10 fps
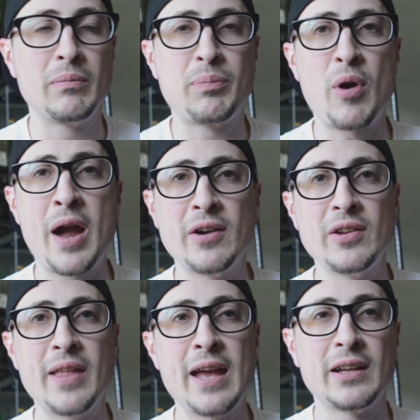prior
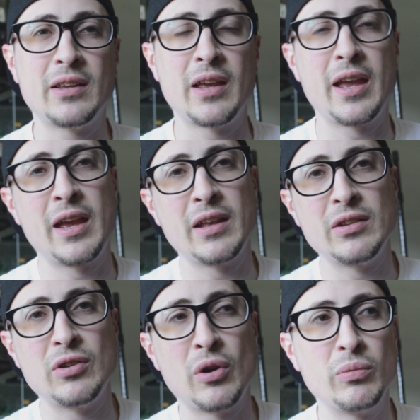to that,
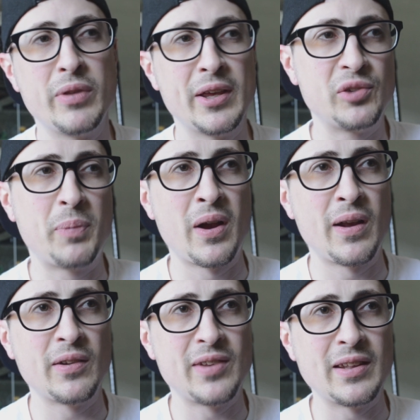and you know, the
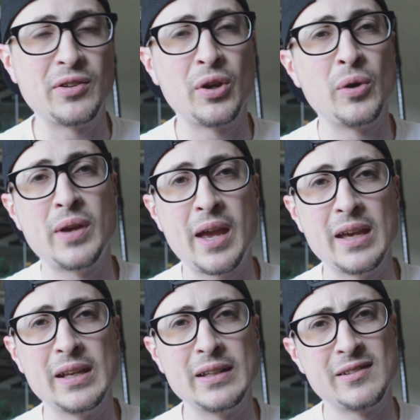experience that the
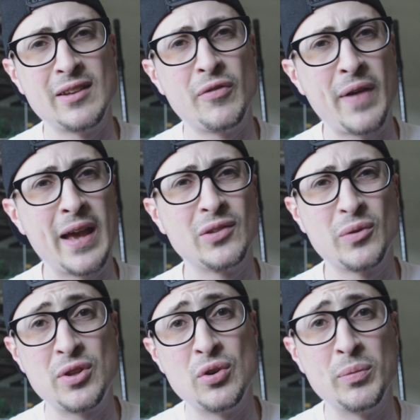tokay itself has
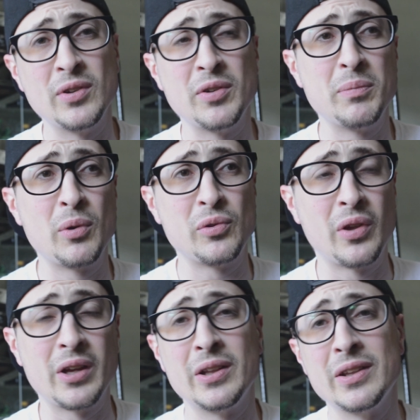with humans, and most
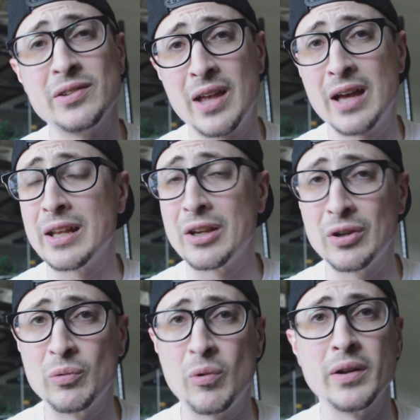likely is not a
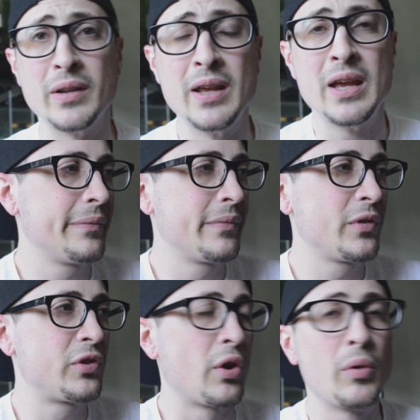good one.
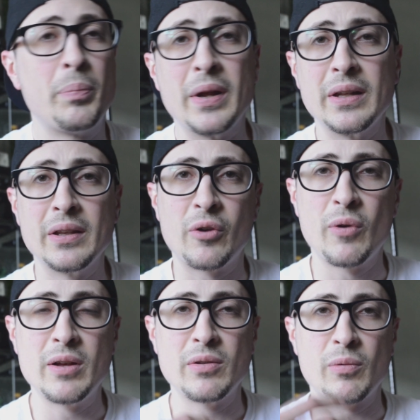So, but the
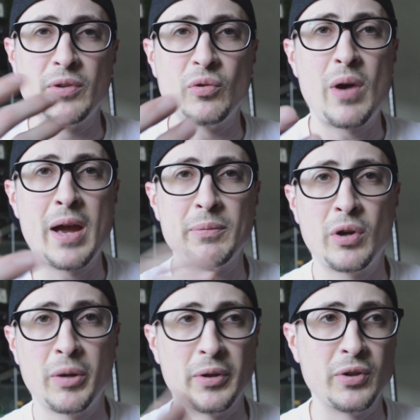reason why I'm
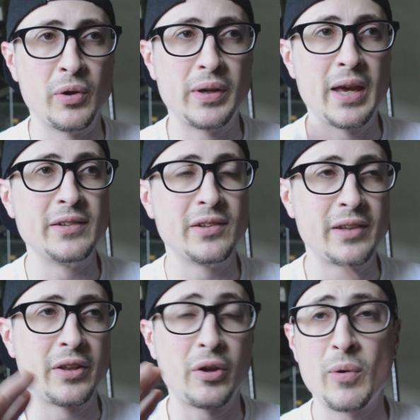talking about tokays is
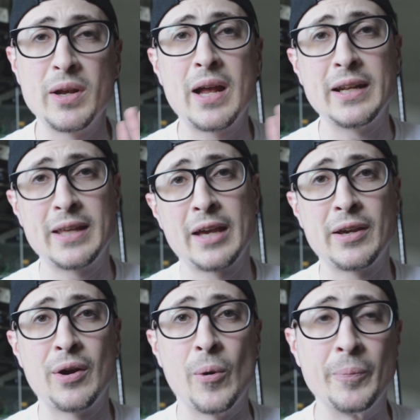that the green-eyed
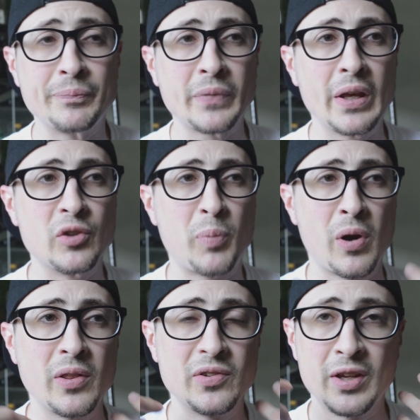gecko is
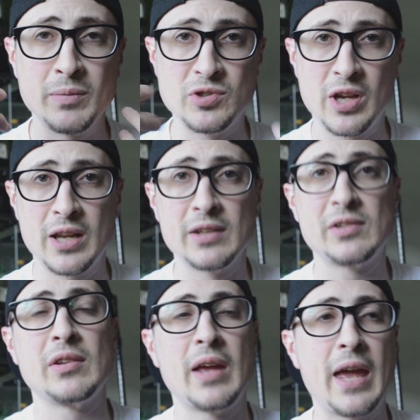part of the same
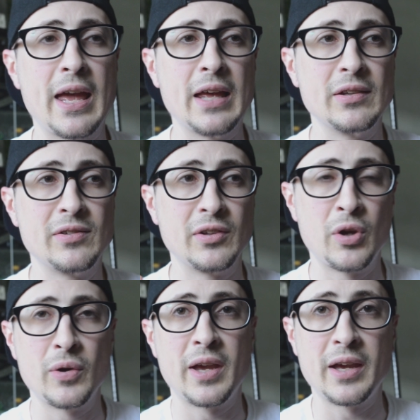genus as the
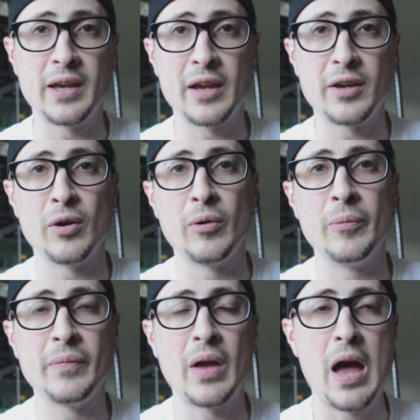tokay gecko.
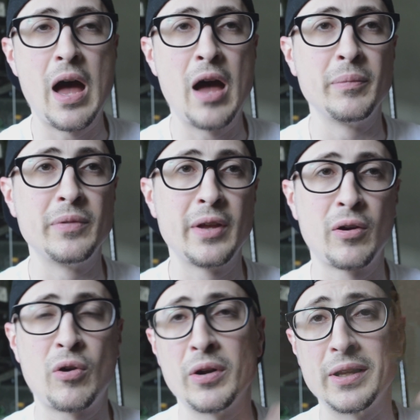They
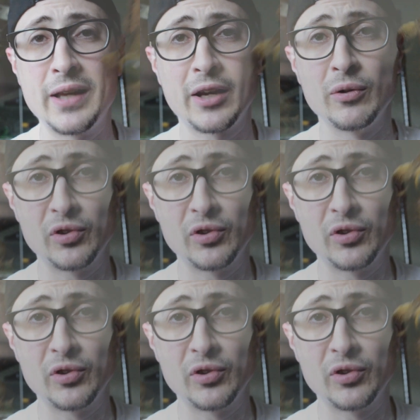are called gecko